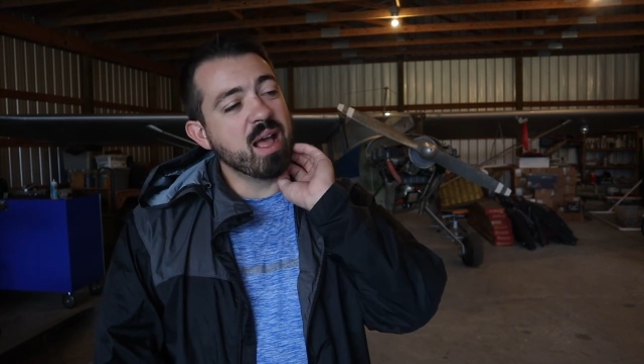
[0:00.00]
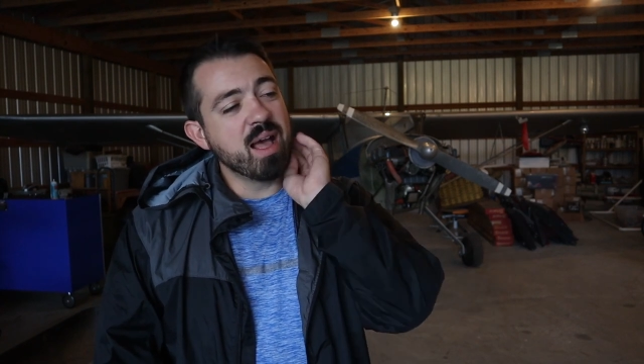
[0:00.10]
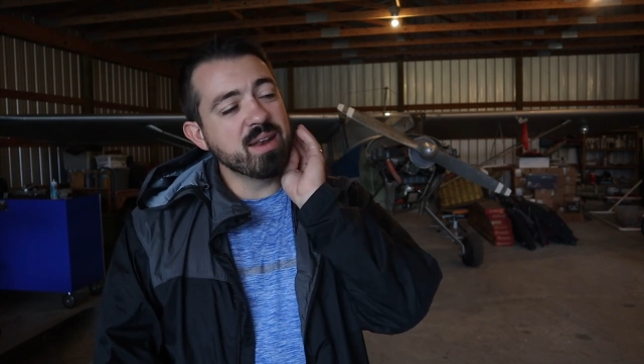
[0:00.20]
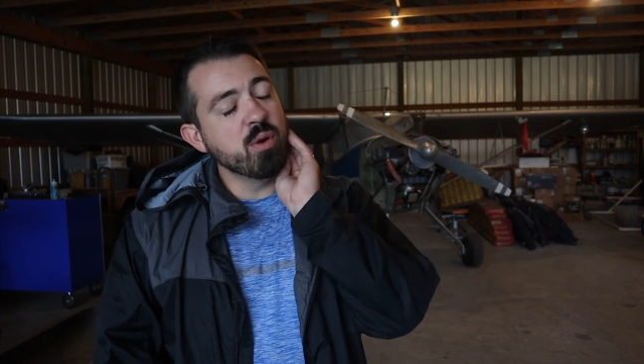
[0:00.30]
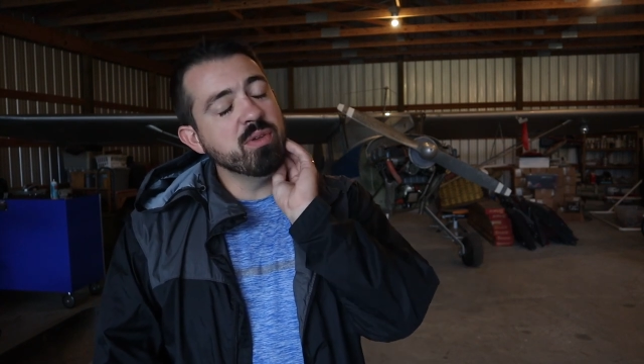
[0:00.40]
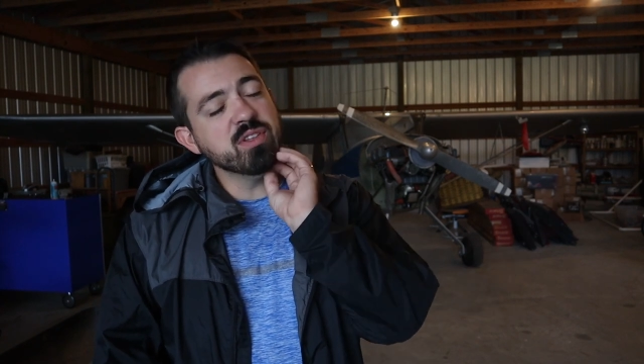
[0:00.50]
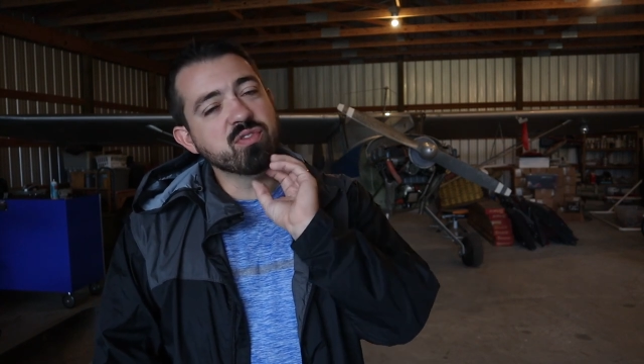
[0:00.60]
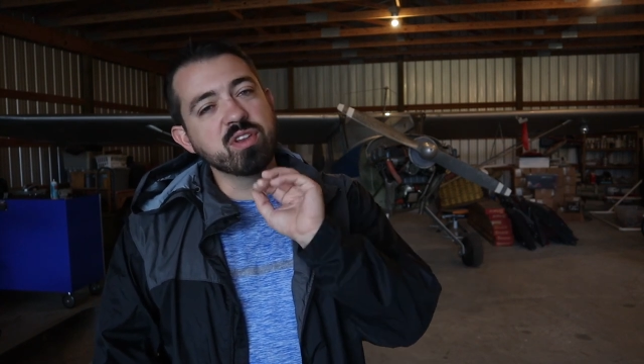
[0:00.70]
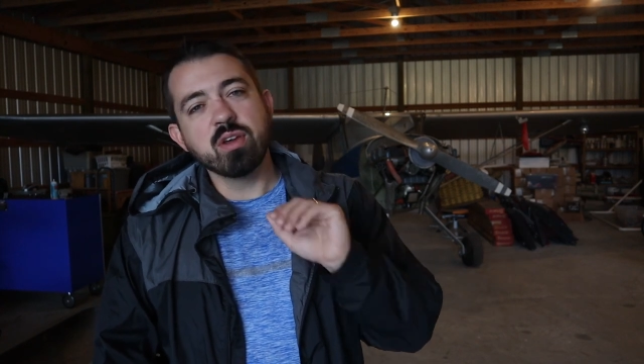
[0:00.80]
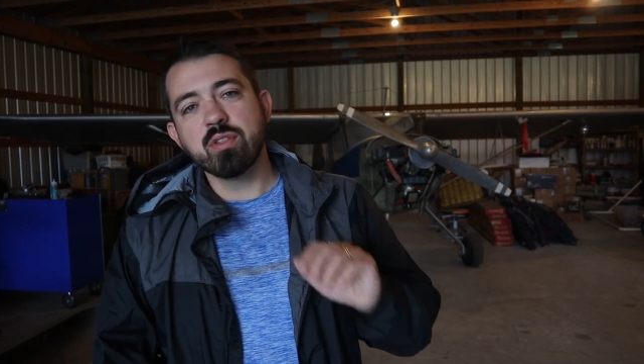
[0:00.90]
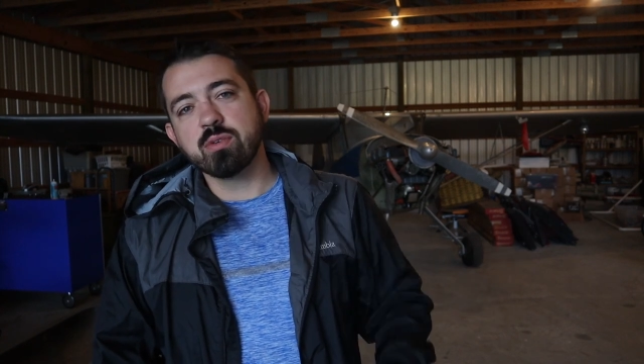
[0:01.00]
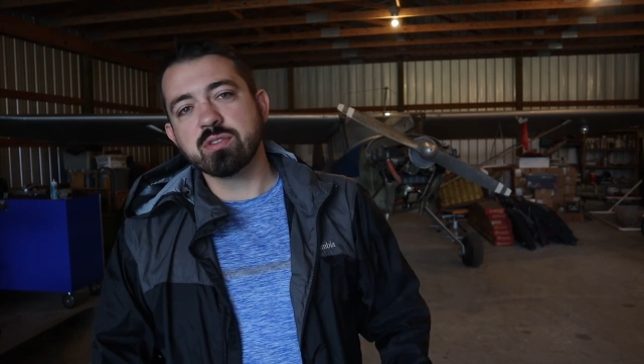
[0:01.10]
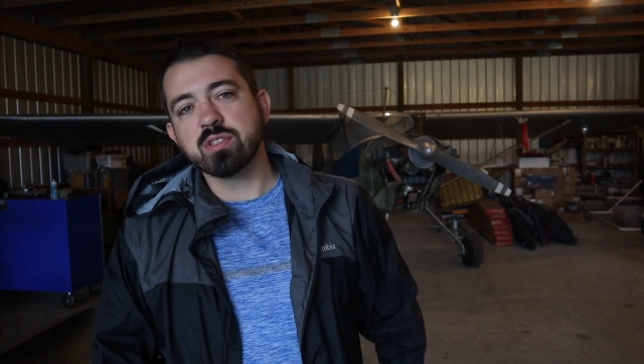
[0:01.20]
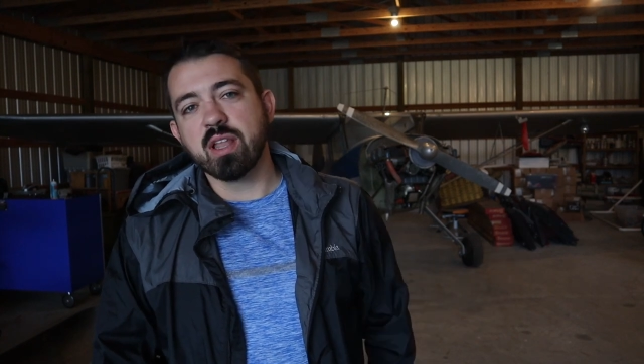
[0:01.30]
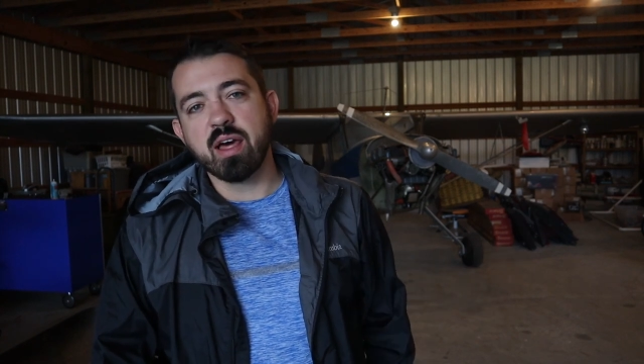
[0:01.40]
I know in this video there
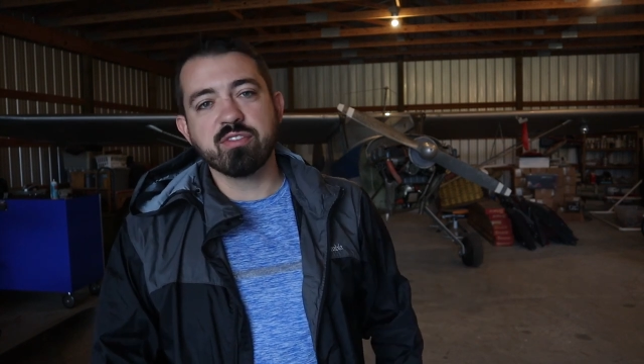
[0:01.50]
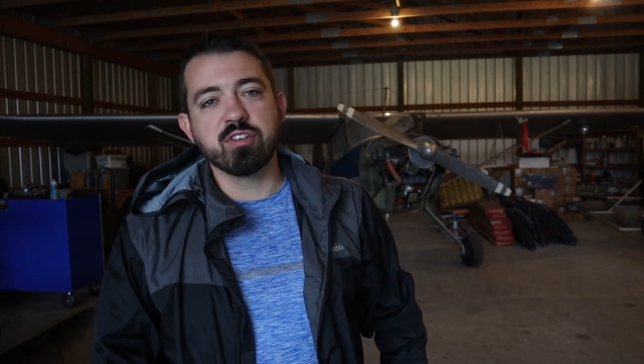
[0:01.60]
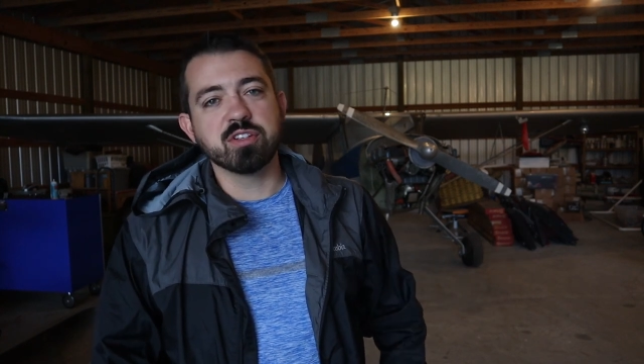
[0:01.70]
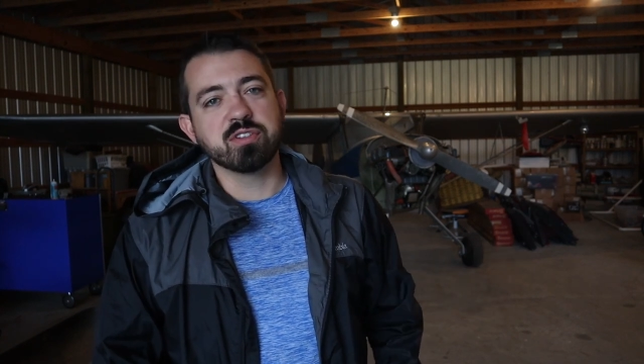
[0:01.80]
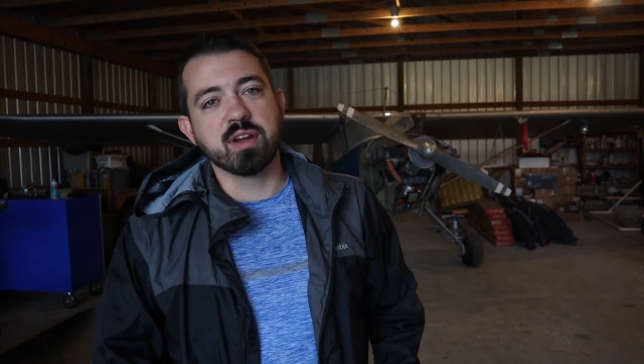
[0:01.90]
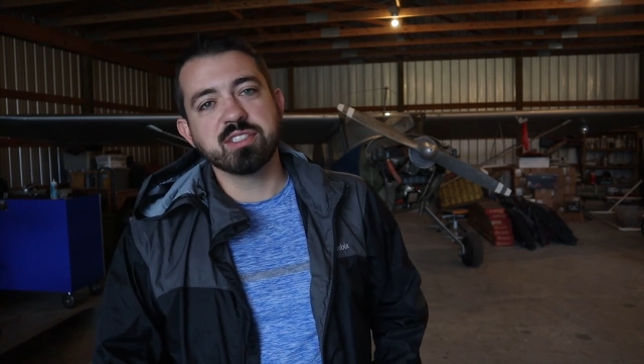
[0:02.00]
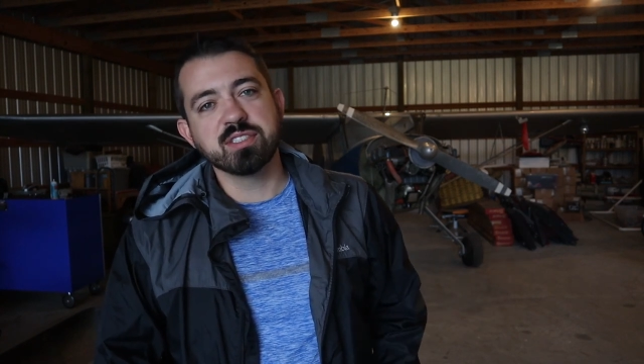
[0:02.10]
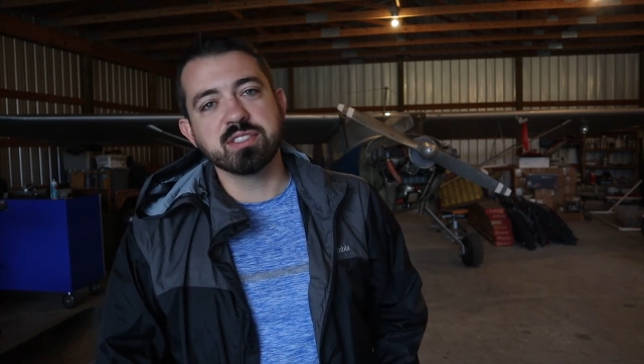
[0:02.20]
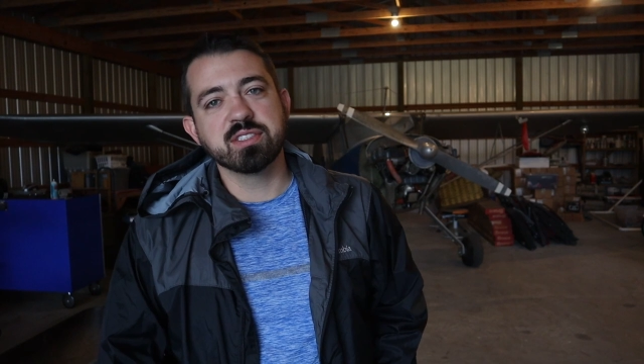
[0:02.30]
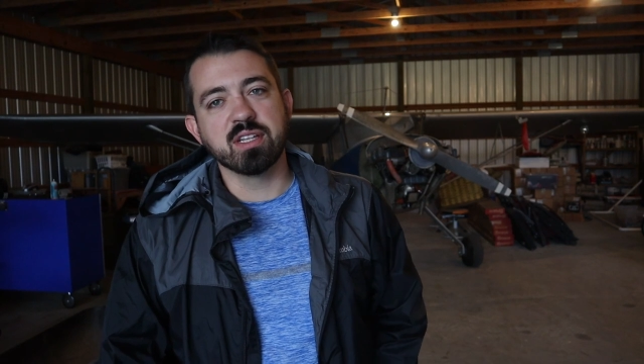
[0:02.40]
was a lot of frustrations,